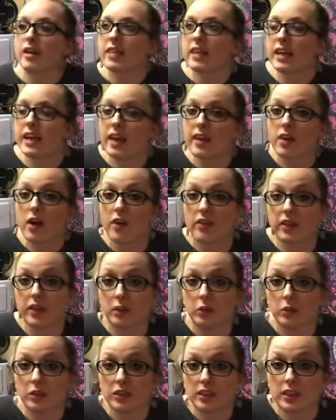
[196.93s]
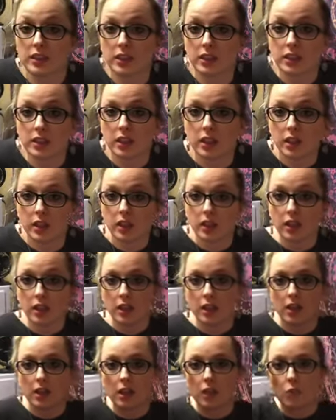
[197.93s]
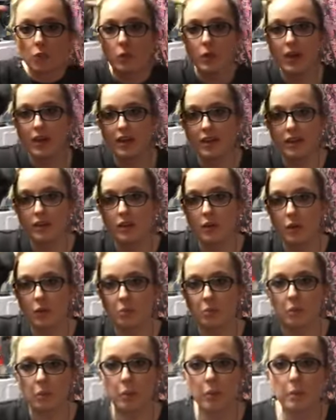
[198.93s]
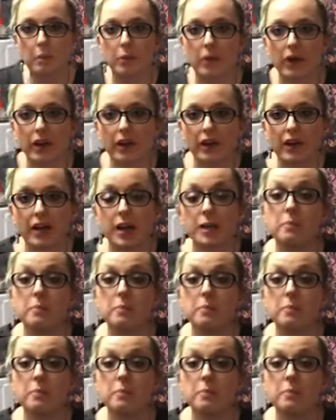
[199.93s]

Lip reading: think I thought that it was, wait, no, I'm remembering.